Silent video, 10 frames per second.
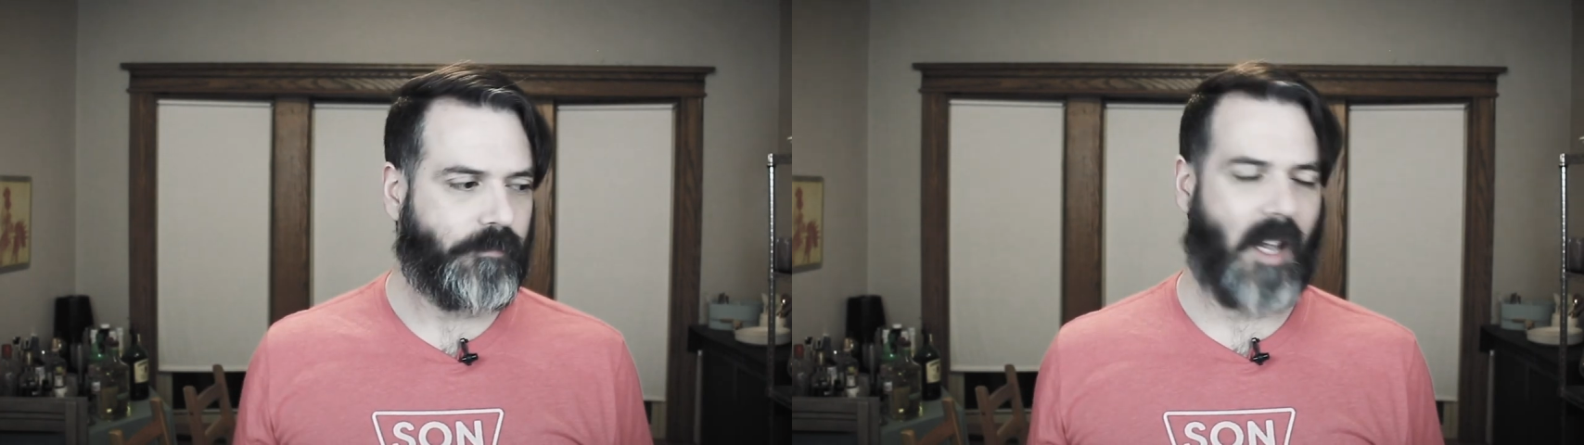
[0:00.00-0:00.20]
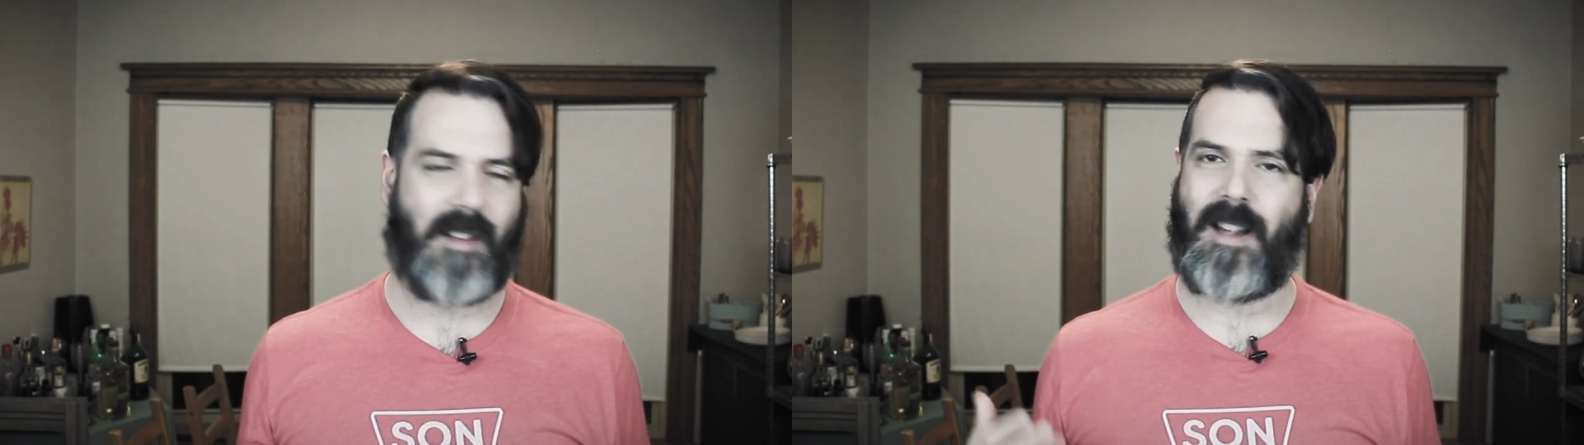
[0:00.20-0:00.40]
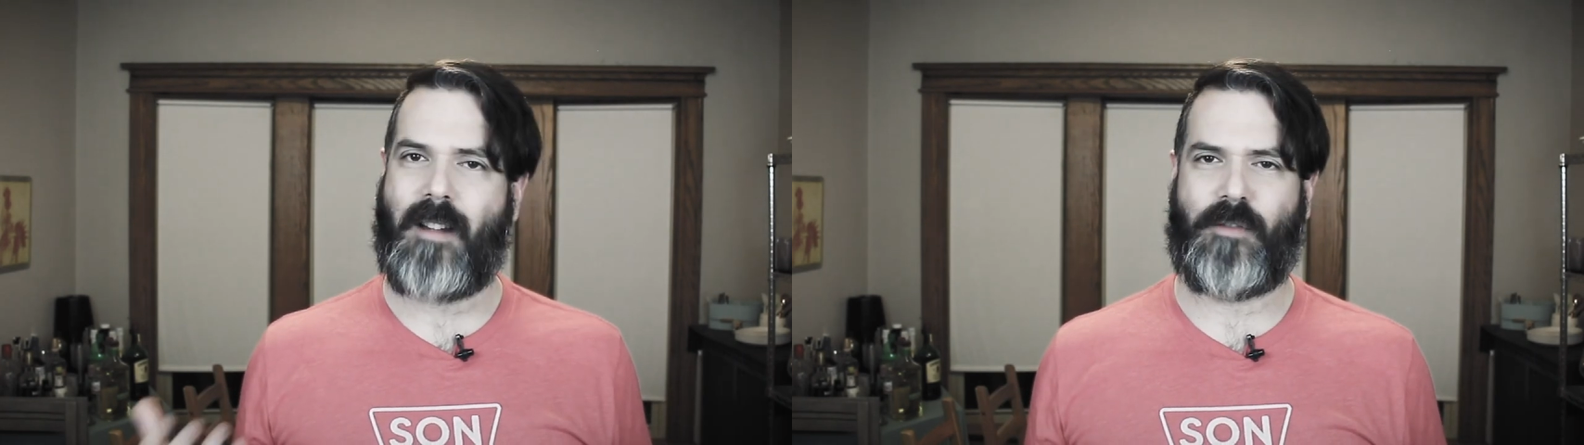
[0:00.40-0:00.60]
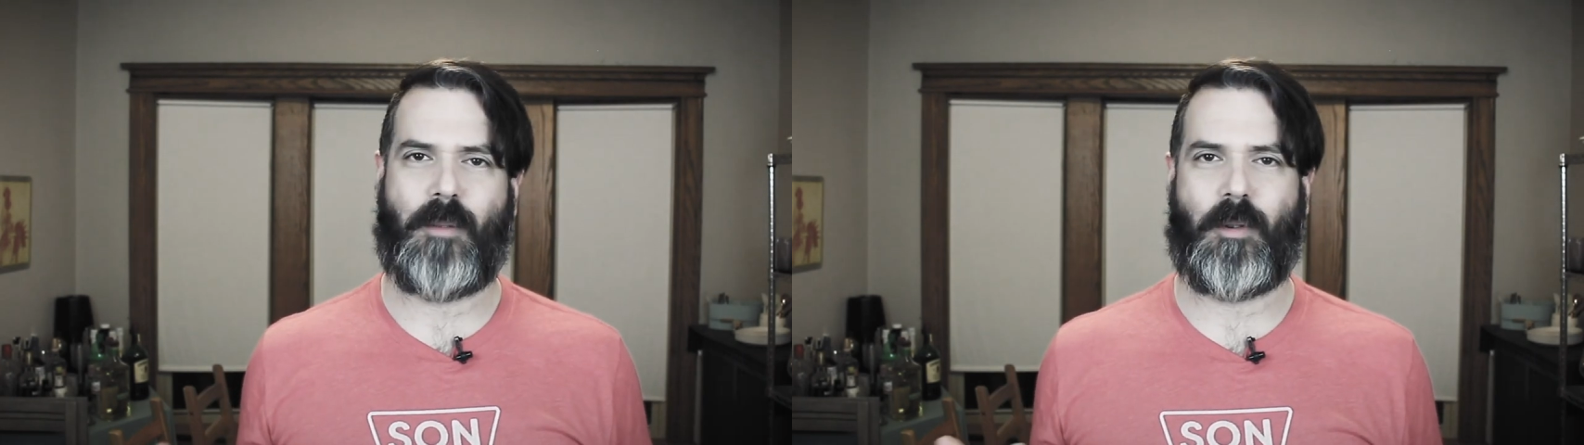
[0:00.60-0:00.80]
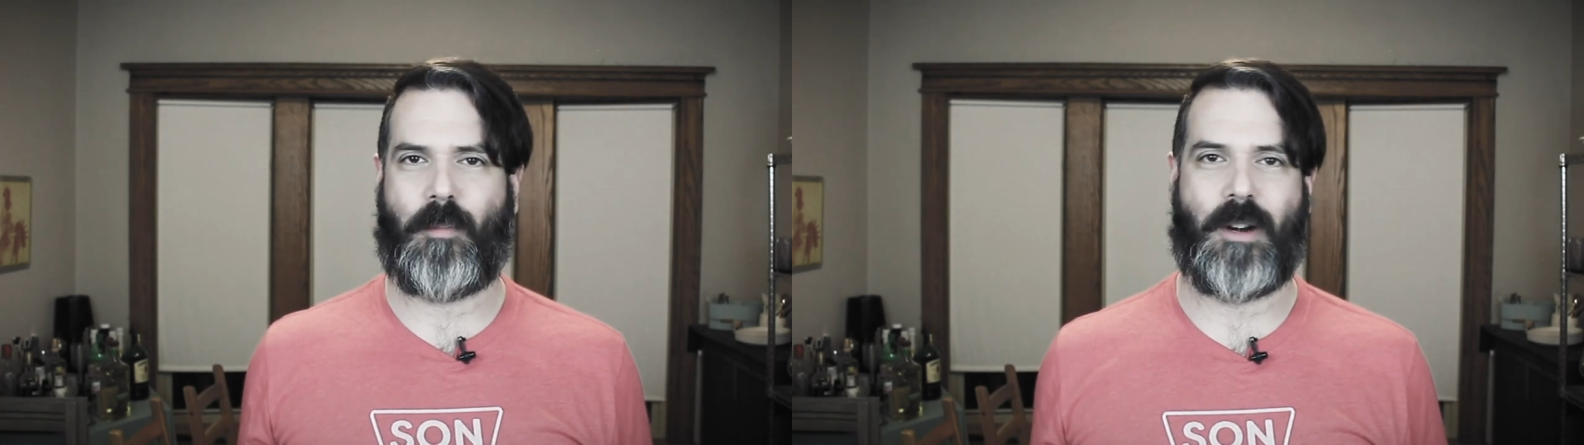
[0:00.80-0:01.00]
It's not a
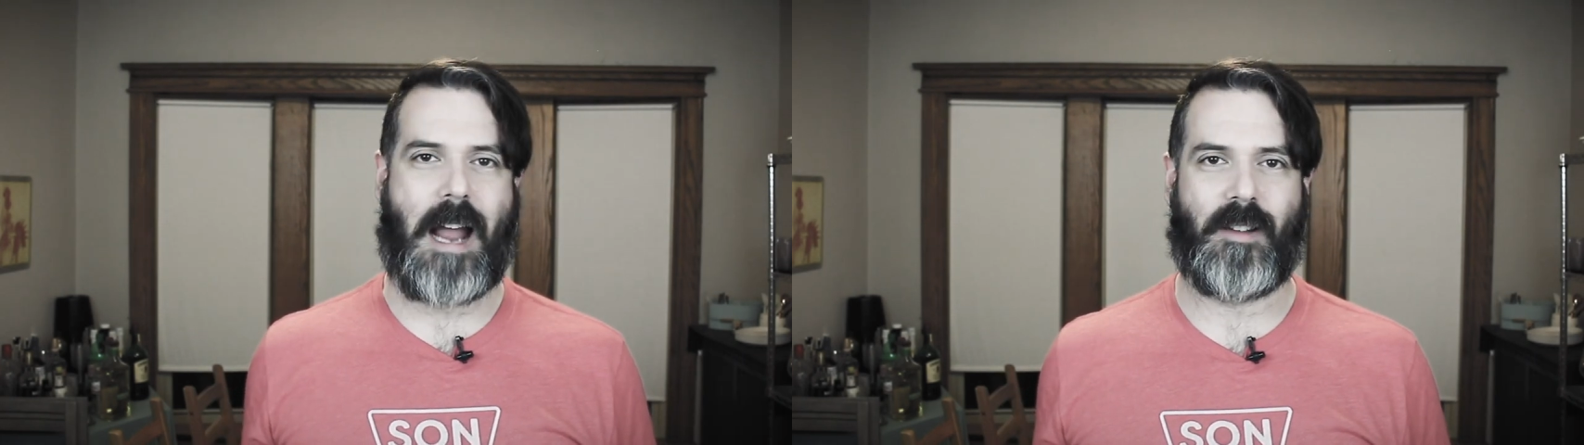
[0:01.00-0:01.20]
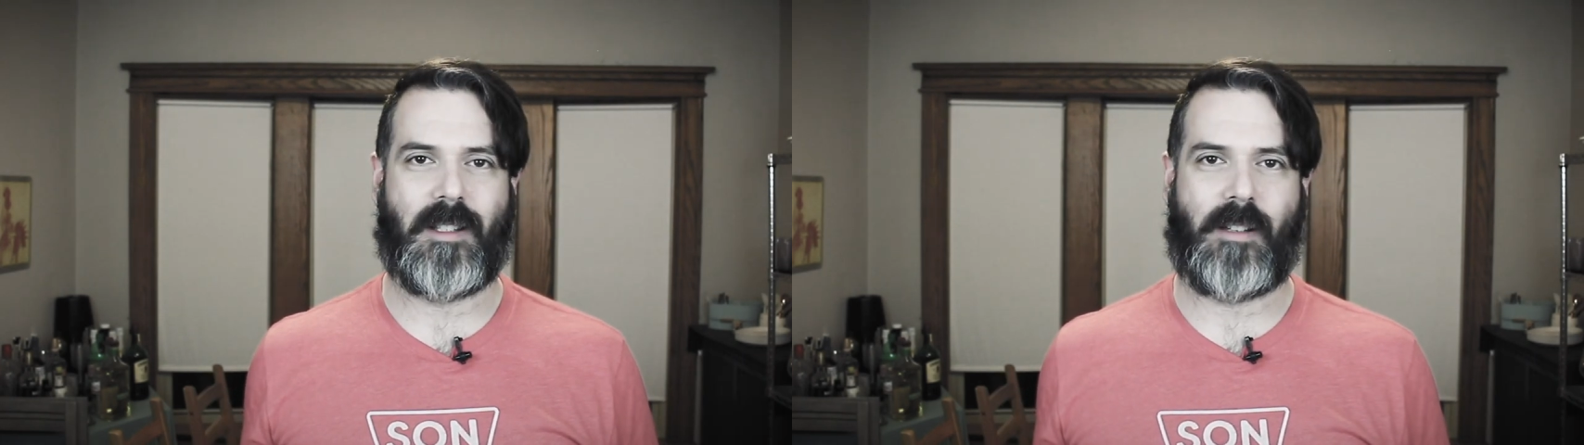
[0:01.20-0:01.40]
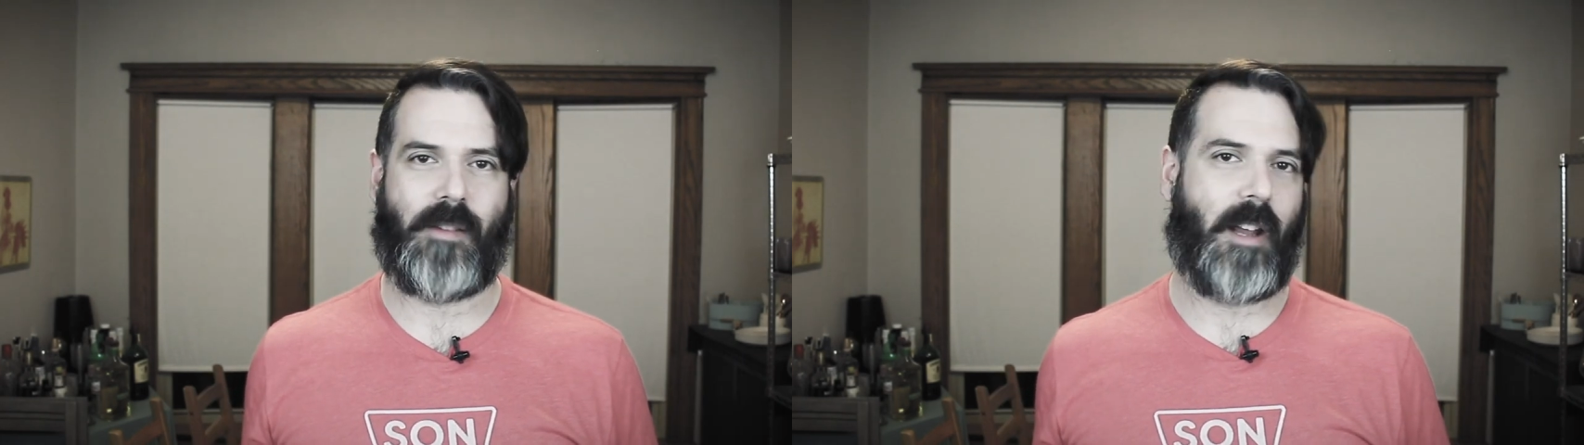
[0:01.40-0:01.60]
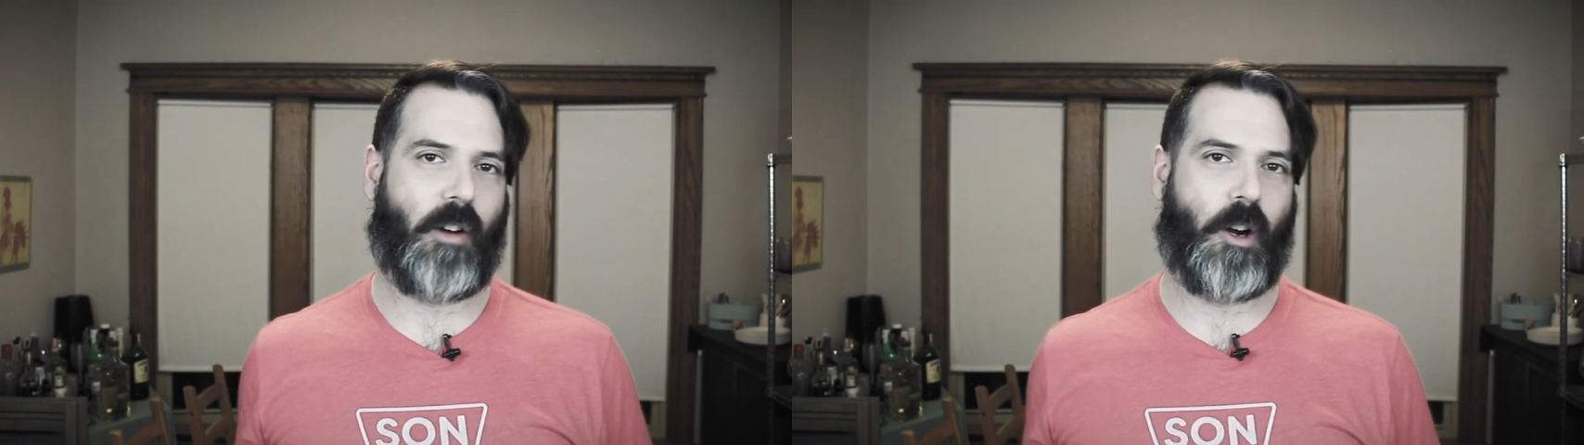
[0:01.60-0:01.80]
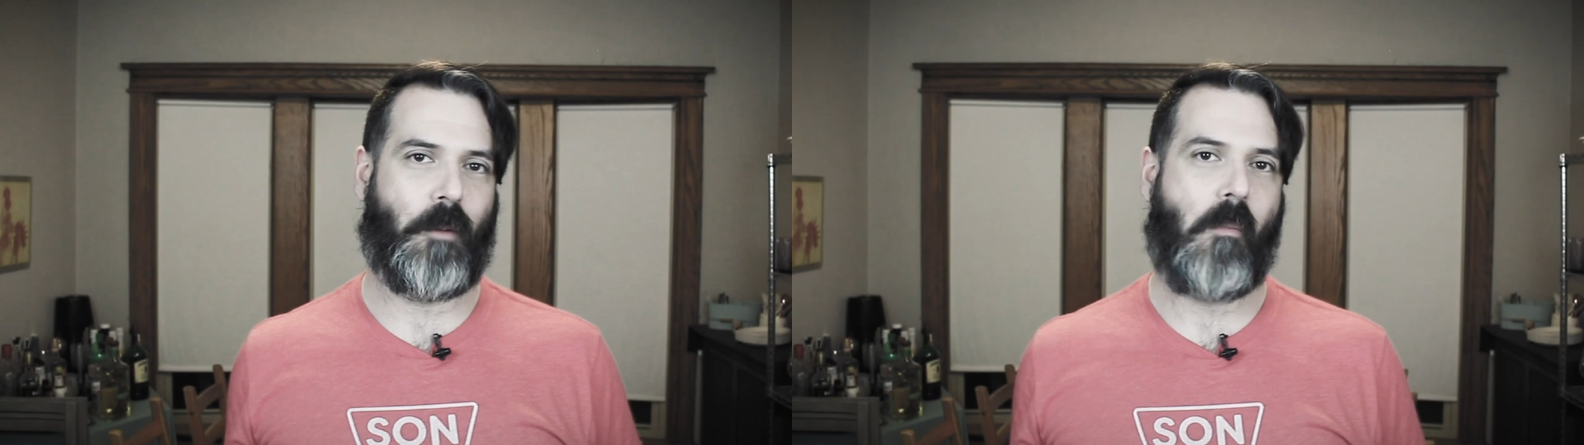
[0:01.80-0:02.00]
super pronounced
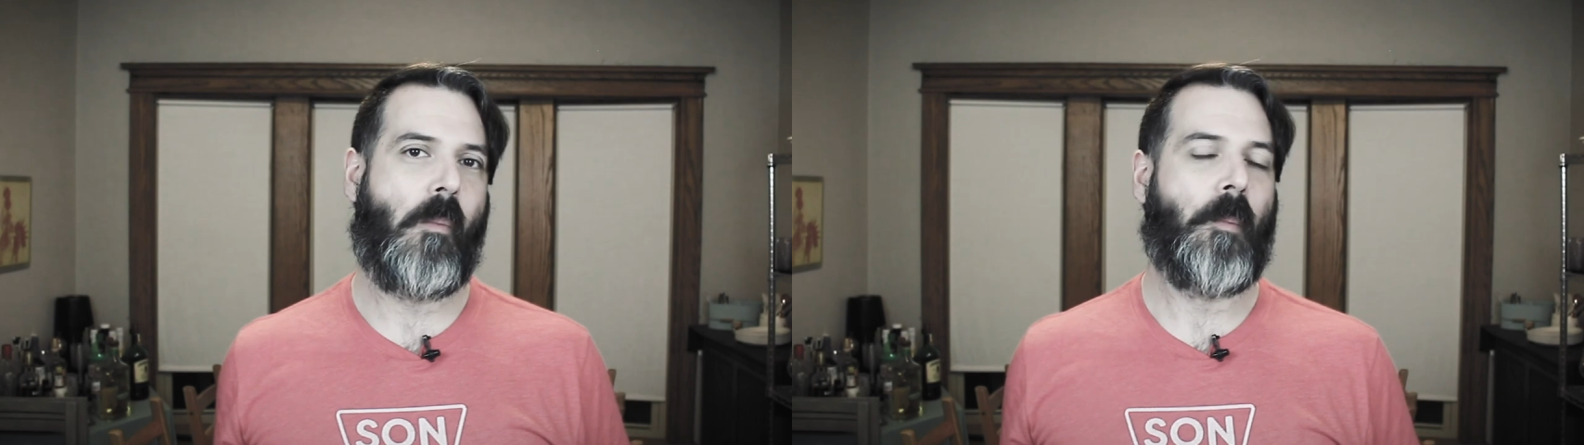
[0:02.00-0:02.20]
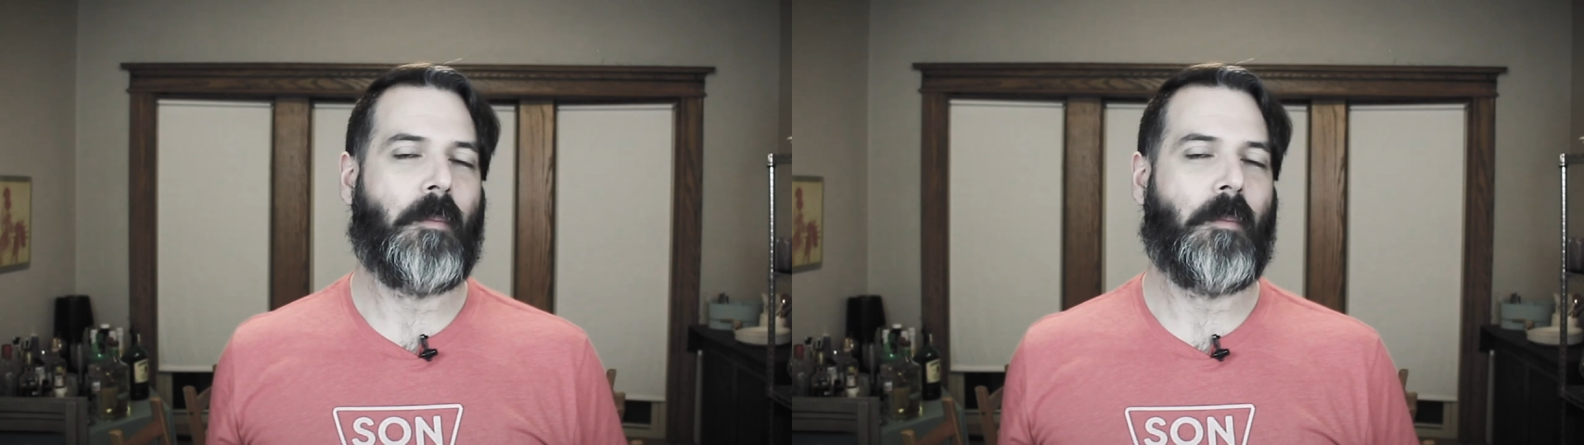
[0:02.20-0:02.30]
flavor,